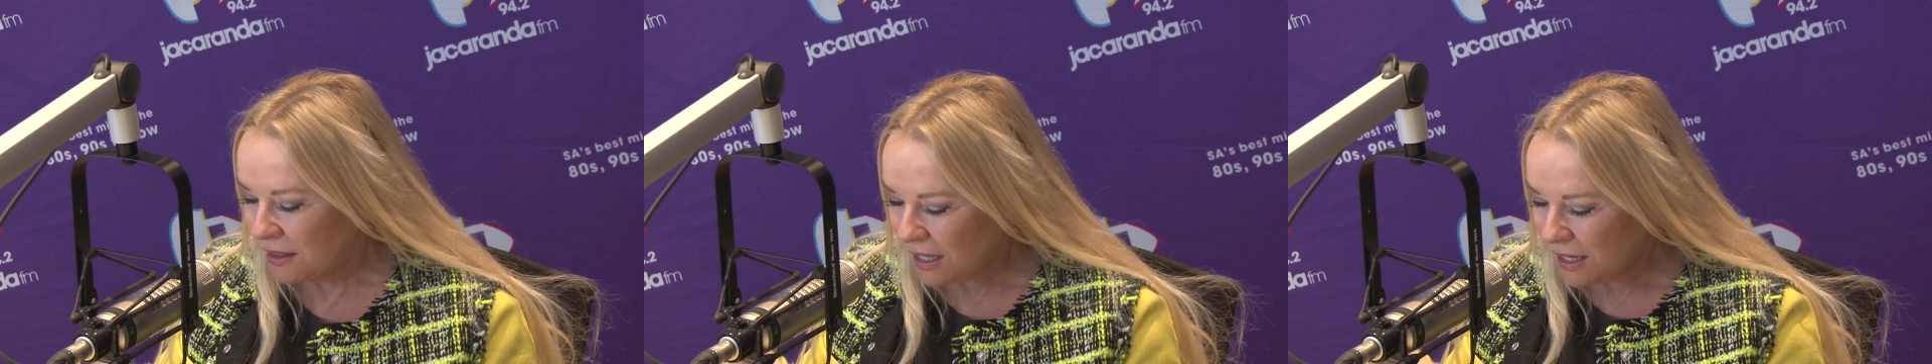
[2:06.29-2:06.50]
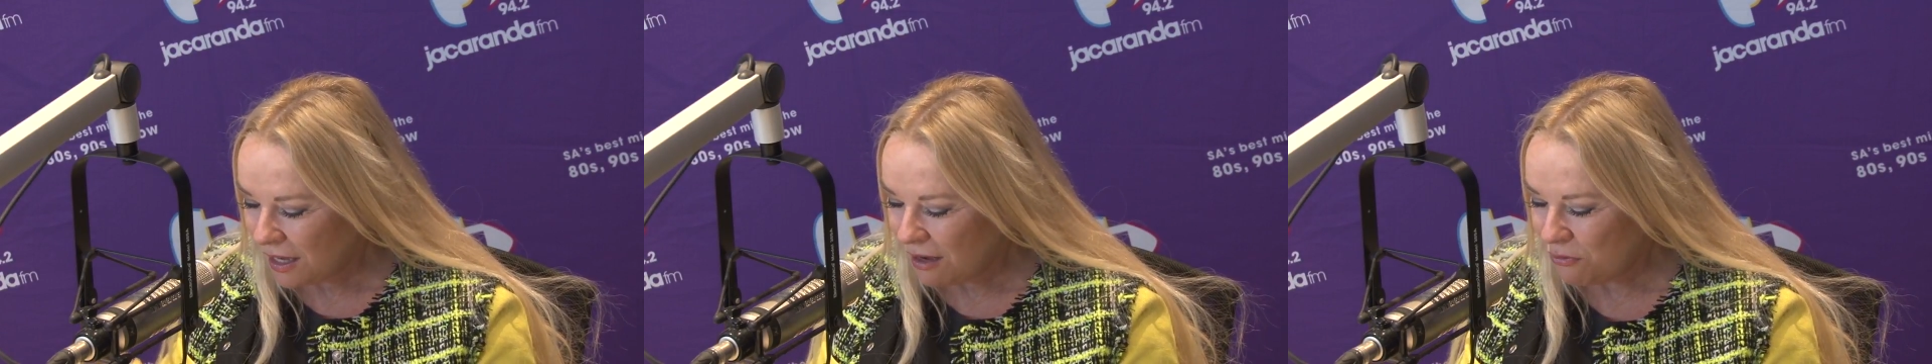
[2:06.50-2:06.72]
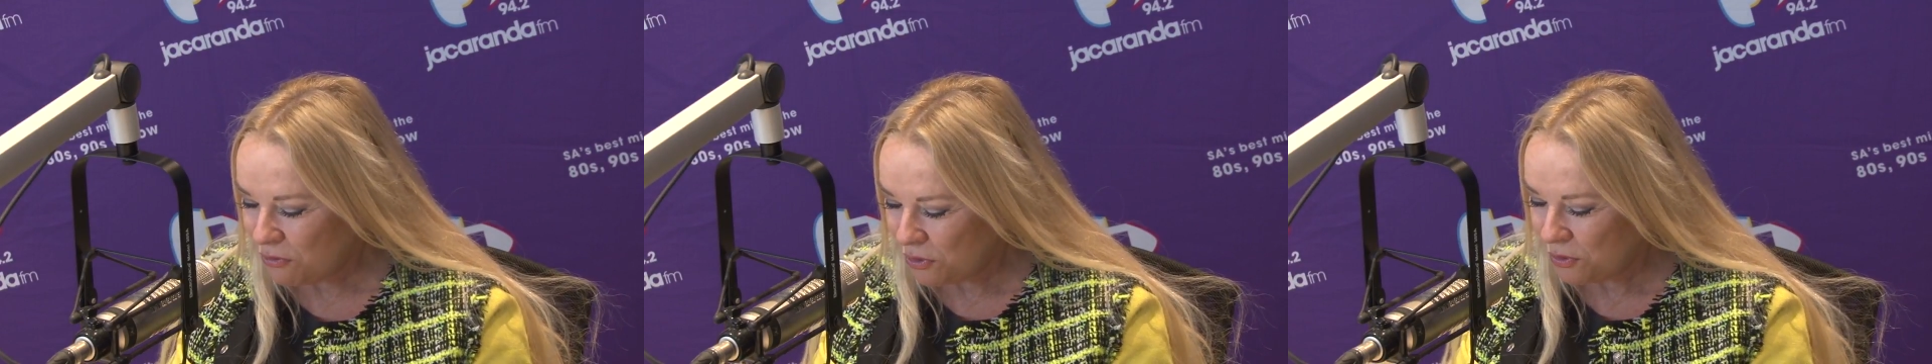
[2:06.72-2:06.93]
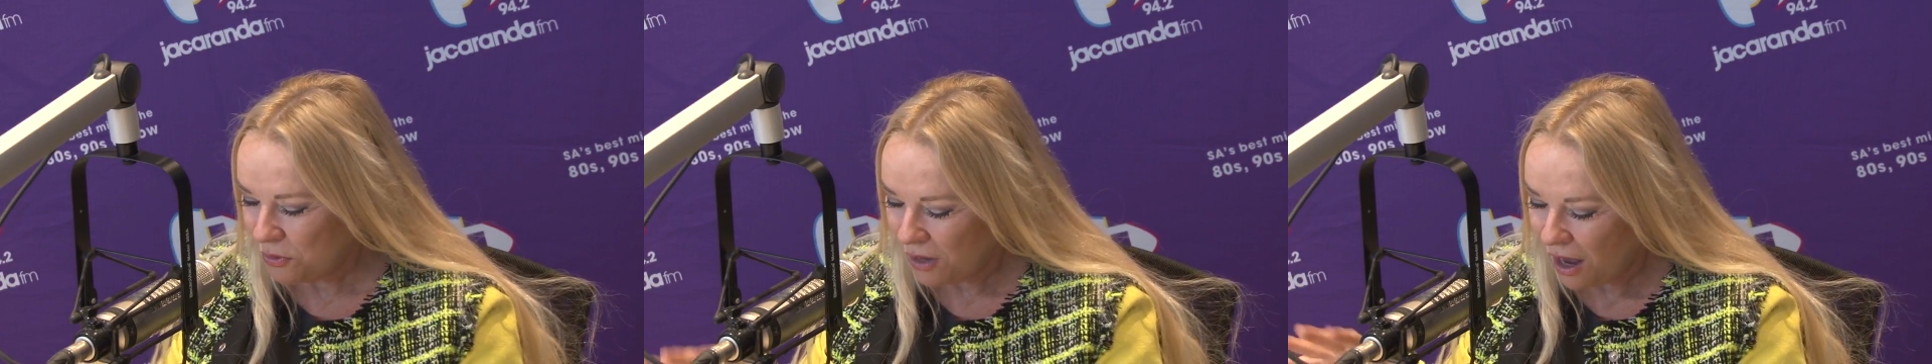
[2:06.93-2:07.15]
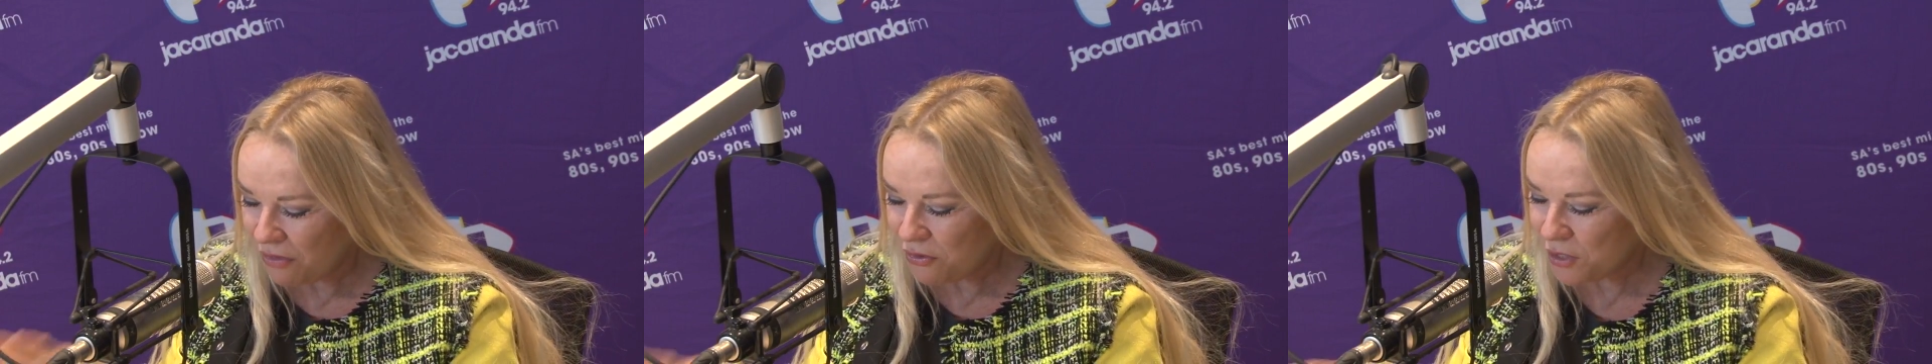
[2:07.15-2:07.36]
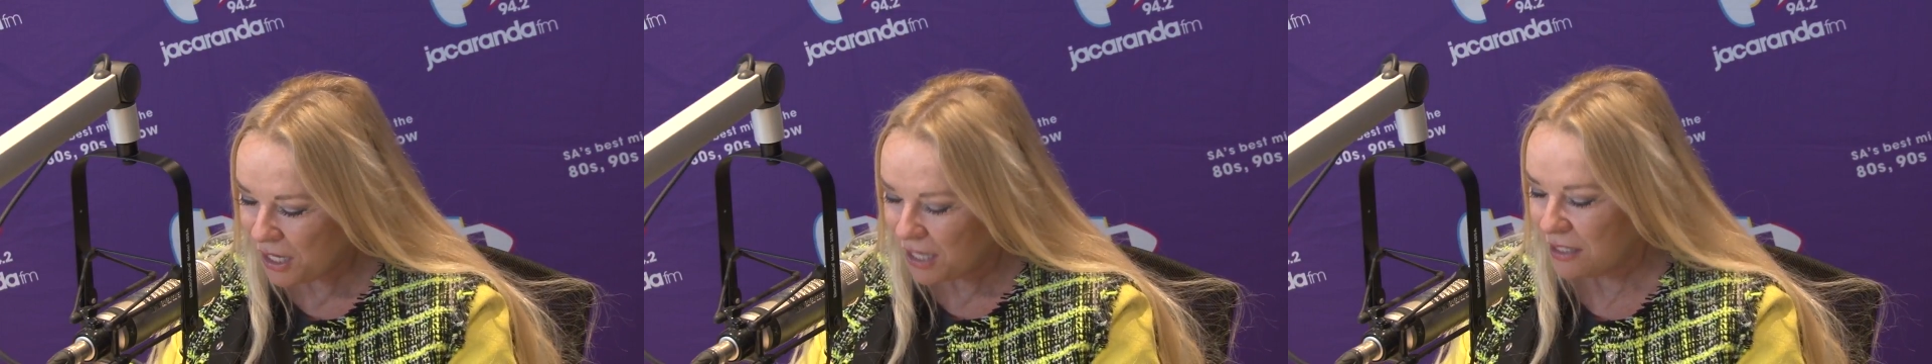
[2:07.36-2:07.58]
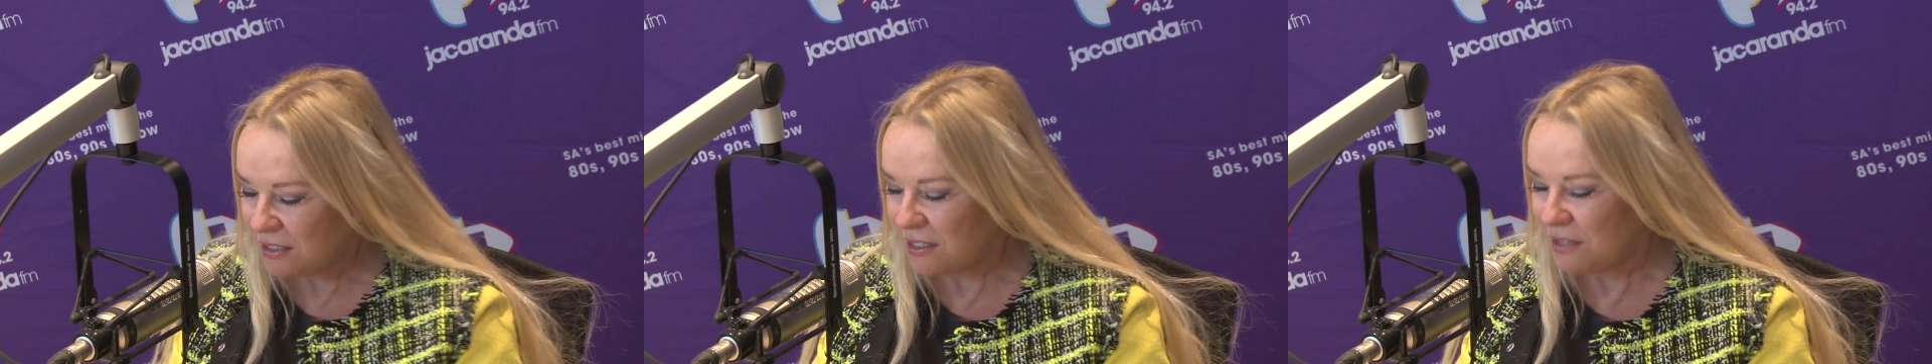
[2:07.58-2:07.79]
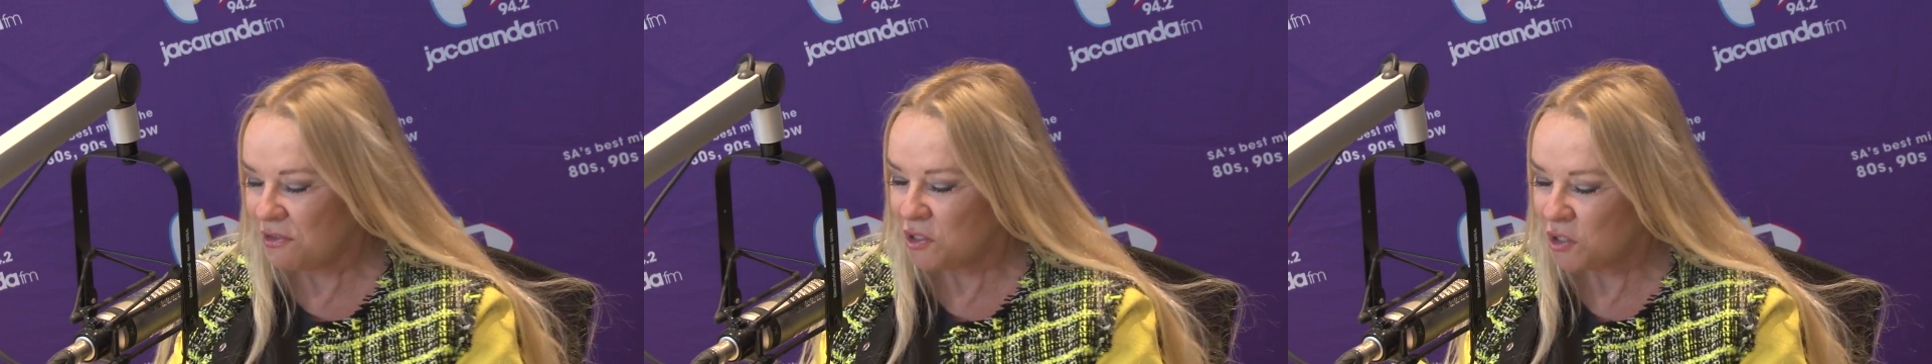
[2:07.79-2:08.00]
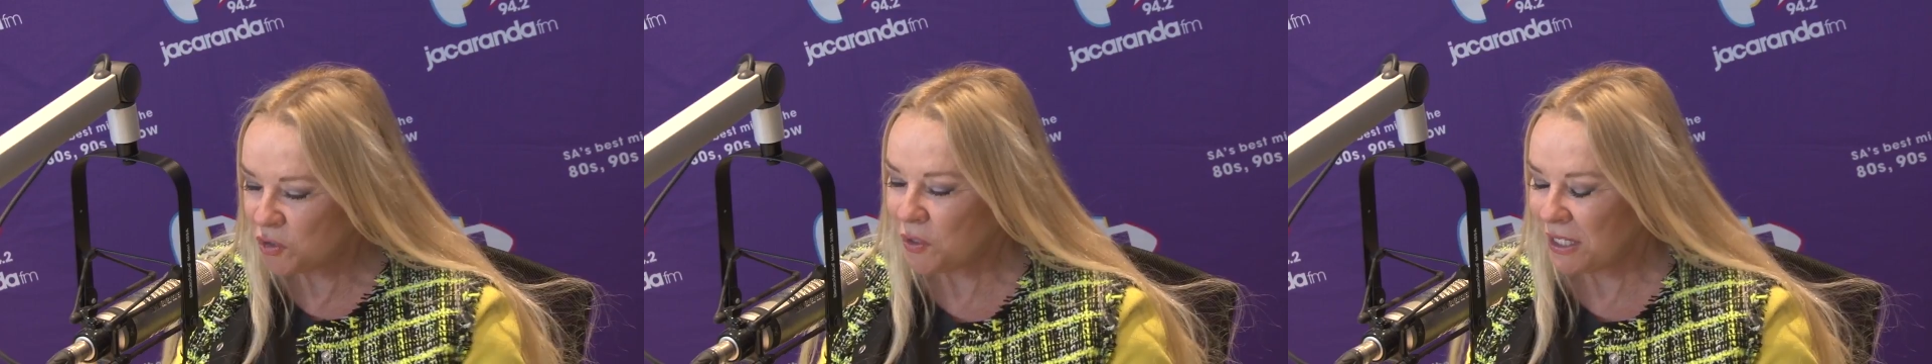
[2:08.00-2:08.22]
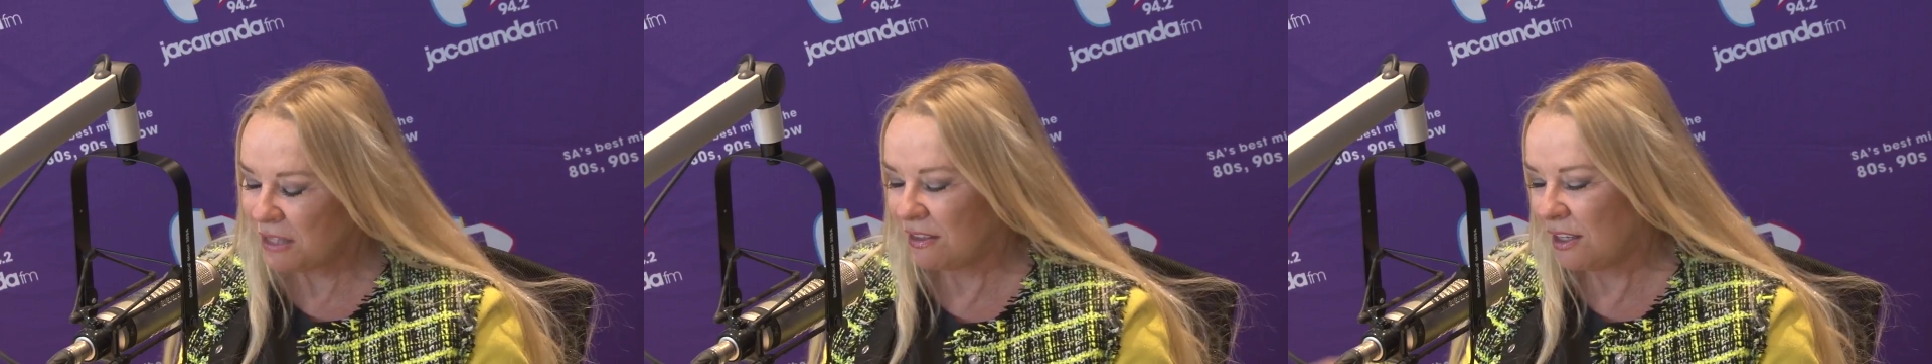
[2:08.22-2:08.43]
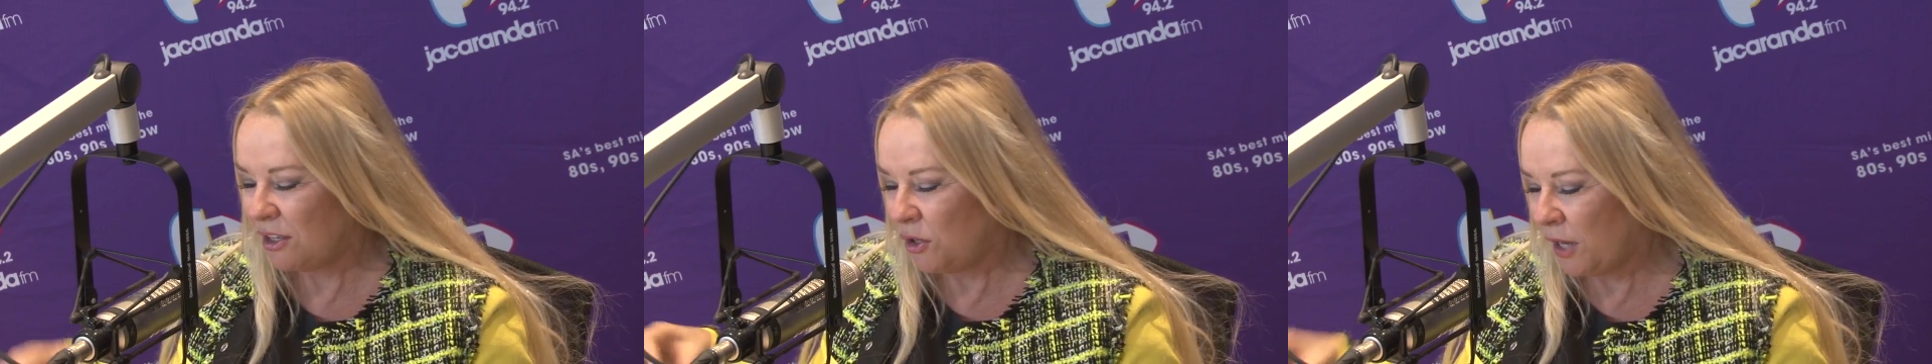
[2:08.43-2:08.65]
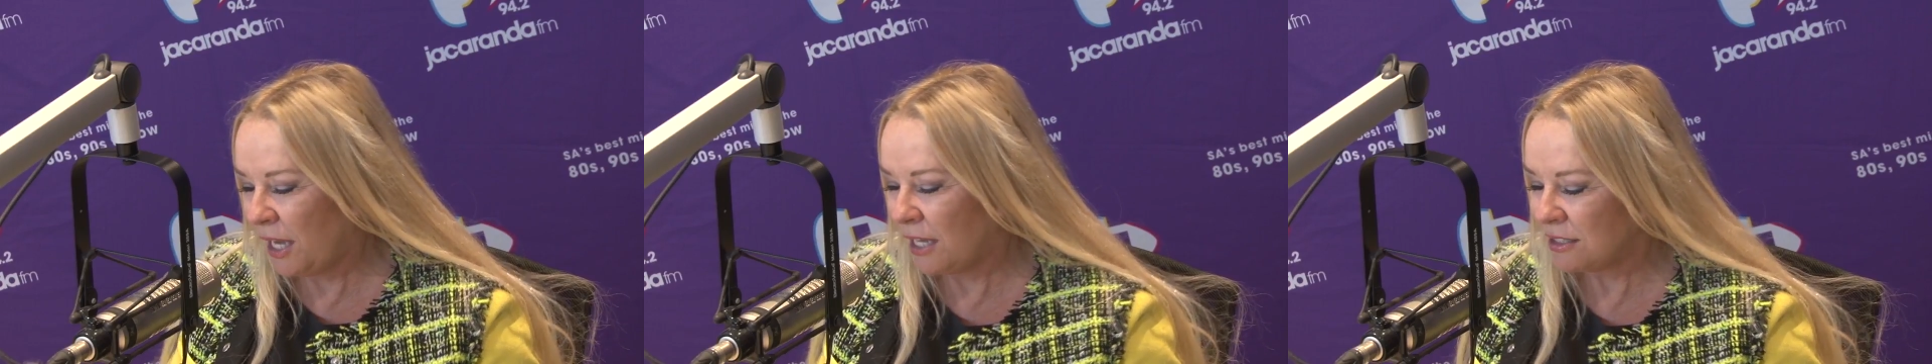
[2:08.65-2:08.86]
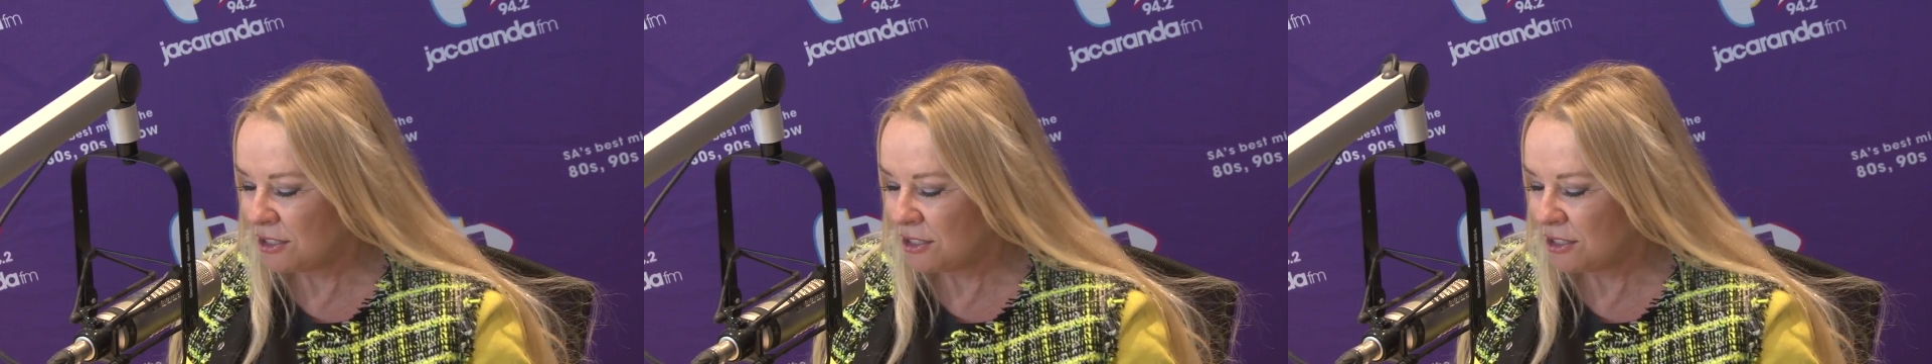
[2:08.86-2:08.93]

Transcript: they gave you other kids in the street that you had